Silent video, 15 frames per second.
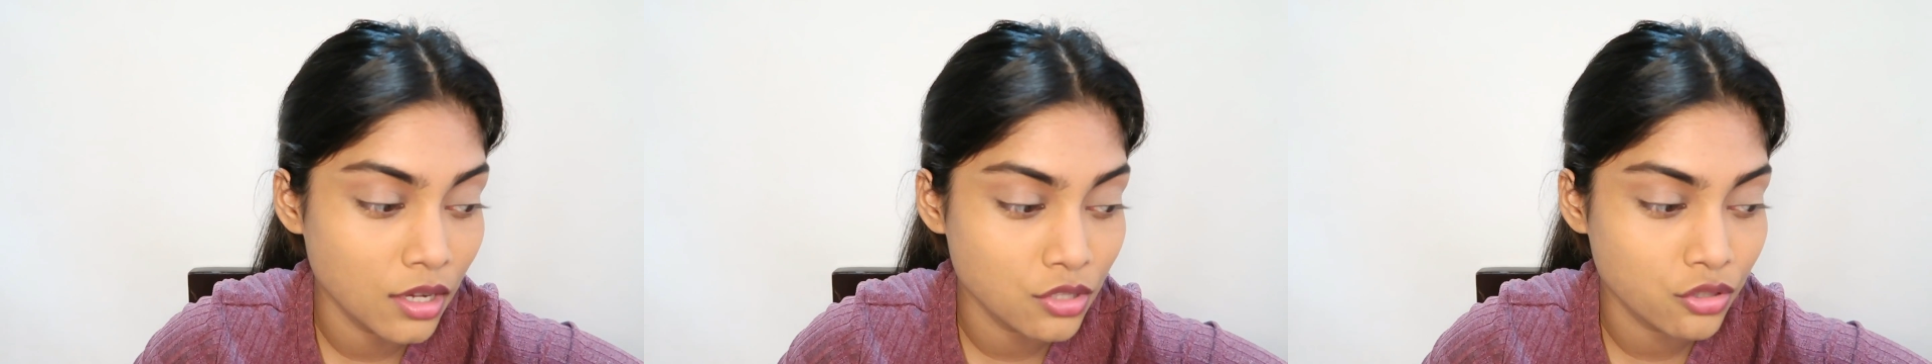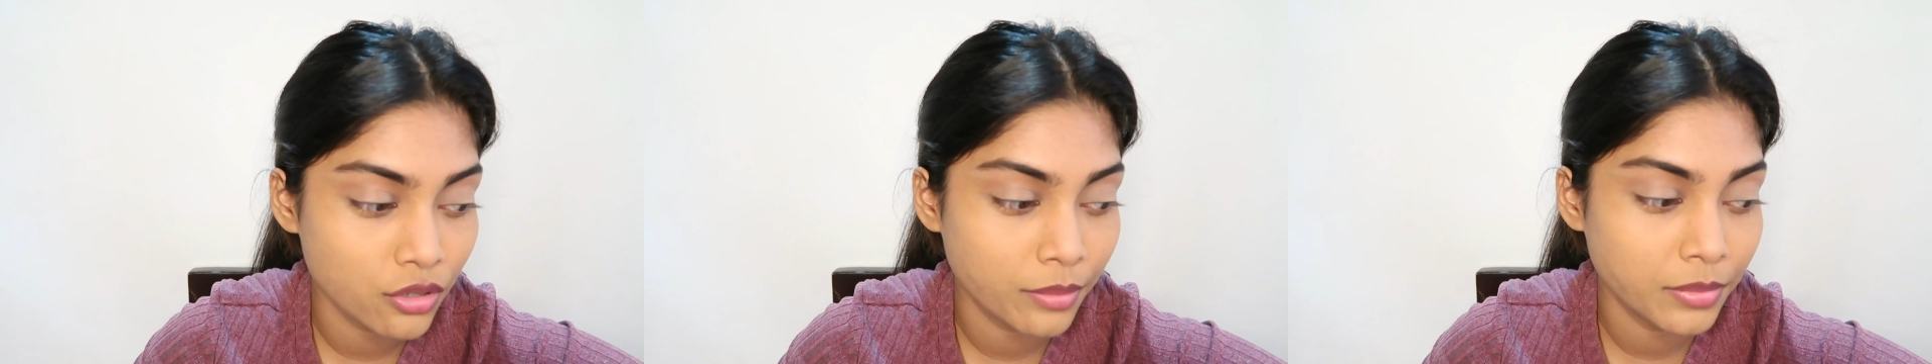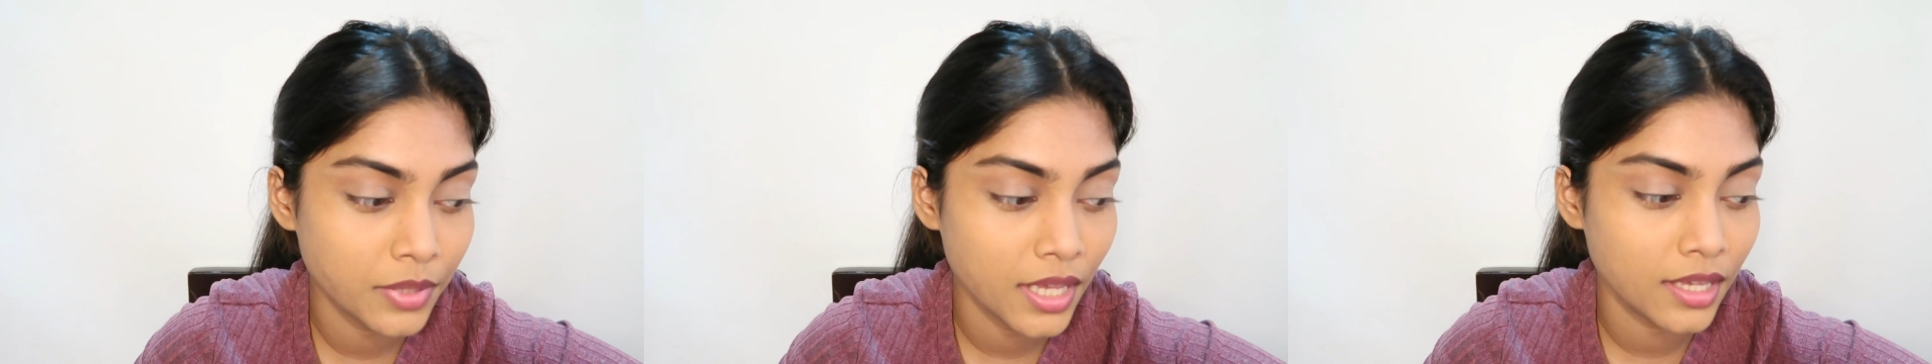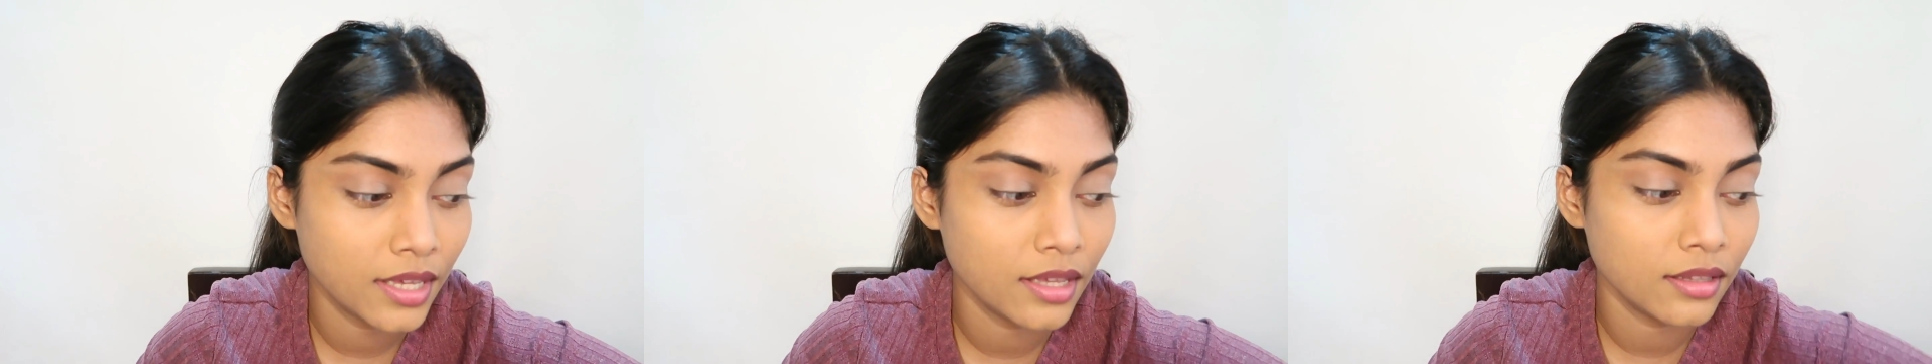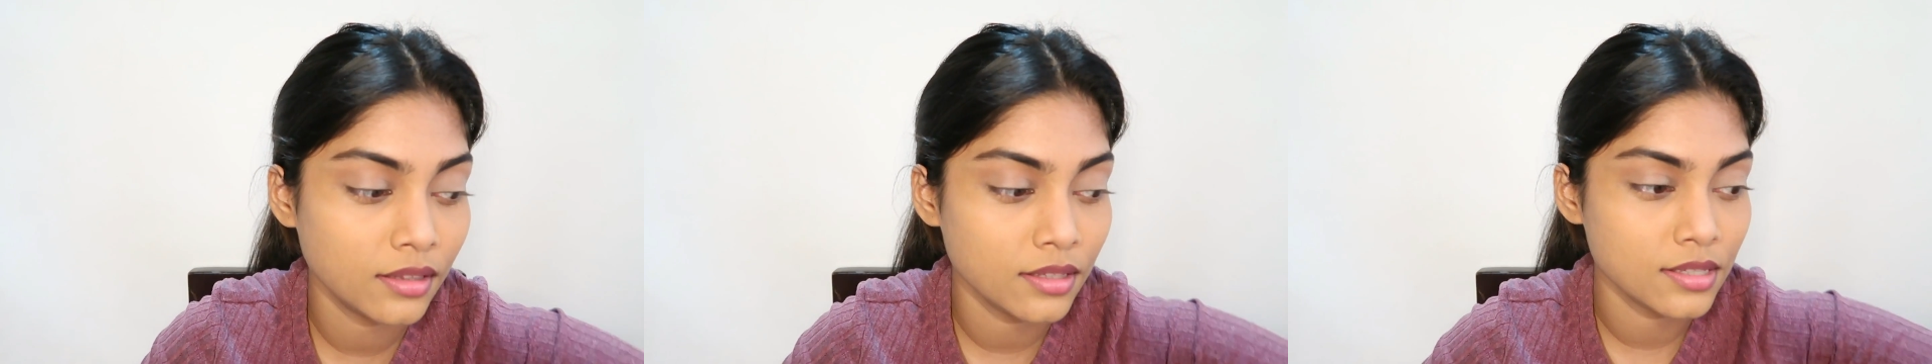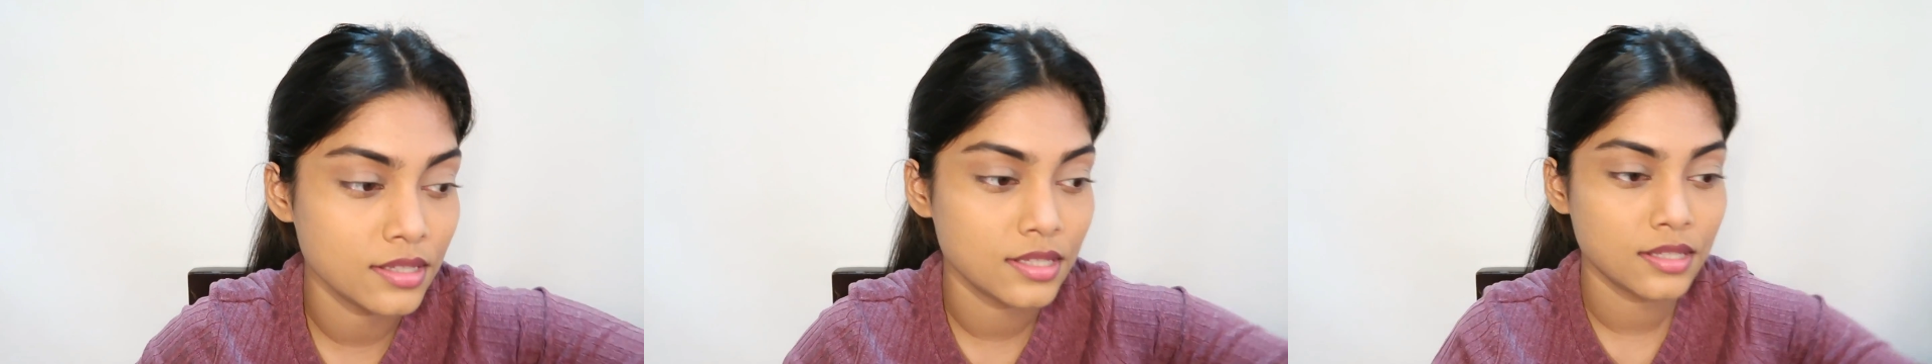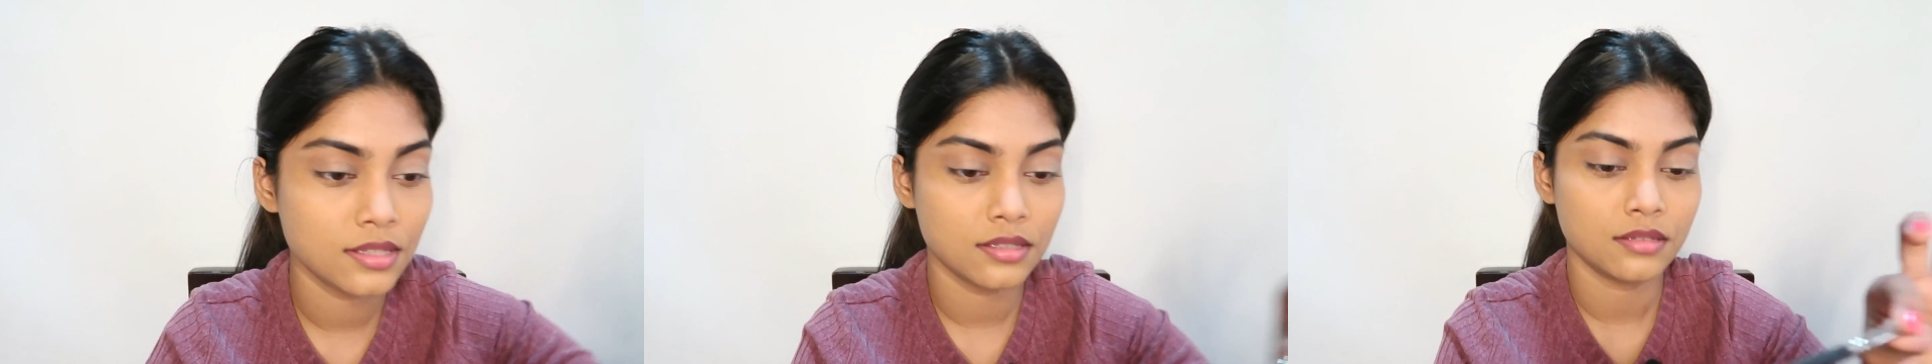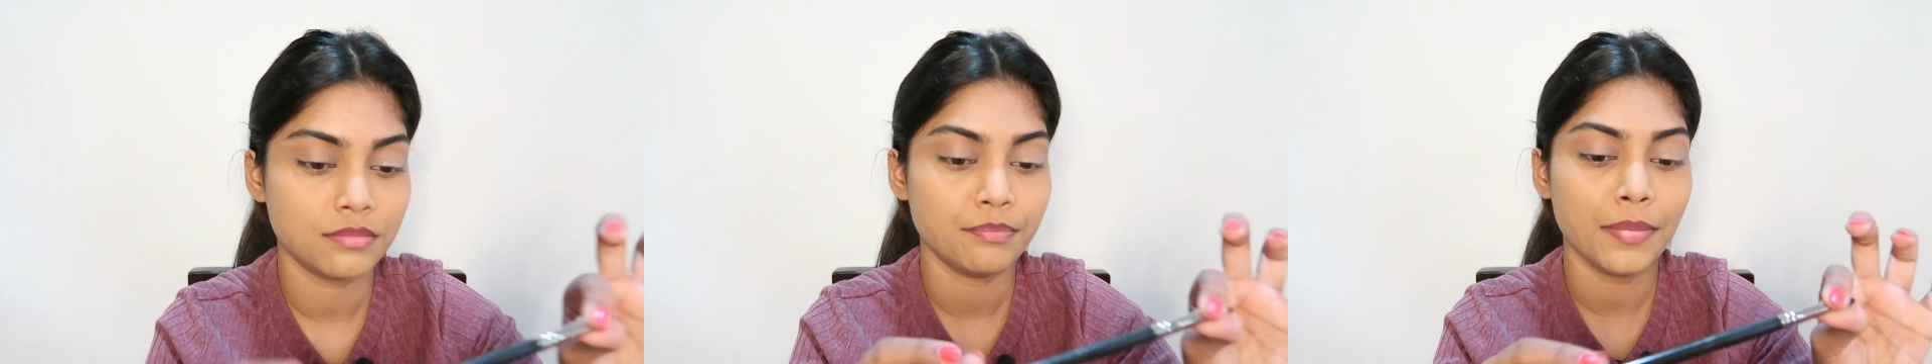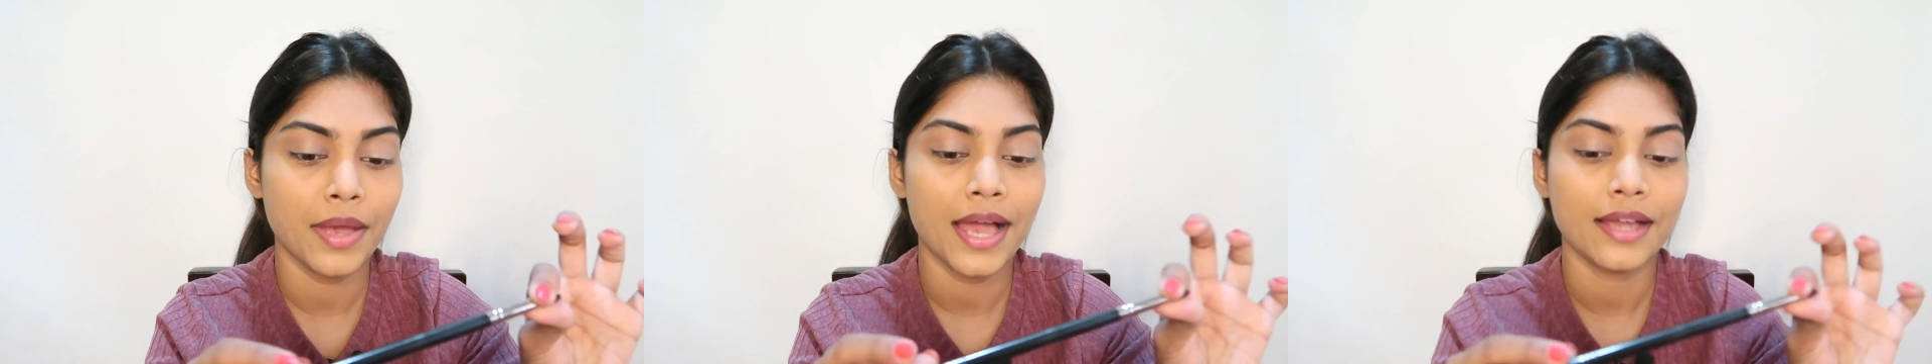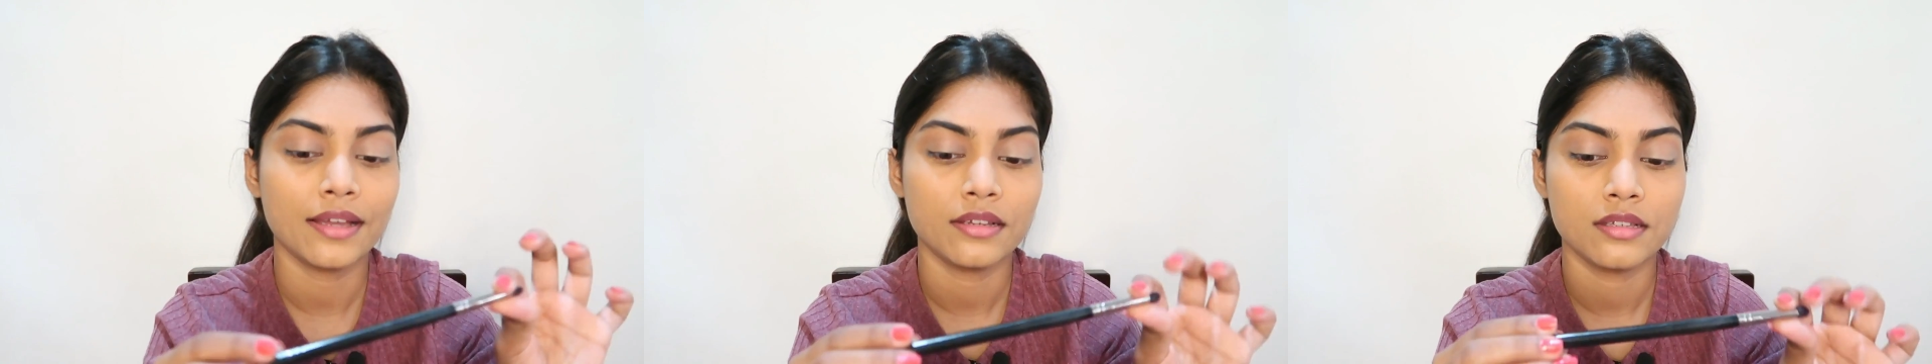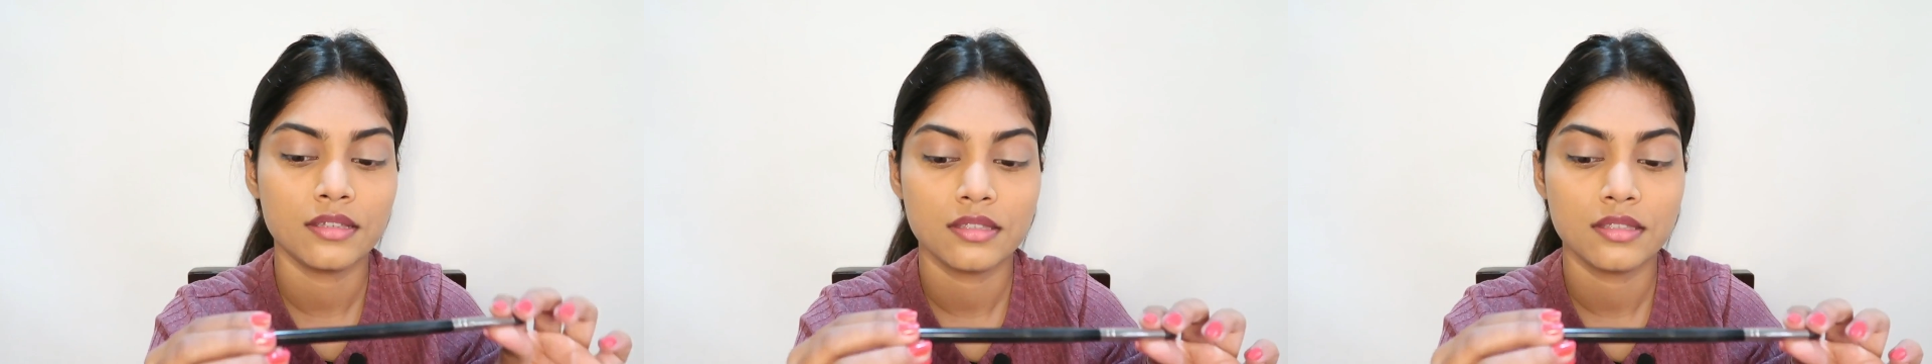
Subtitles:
So I'm taking this PAX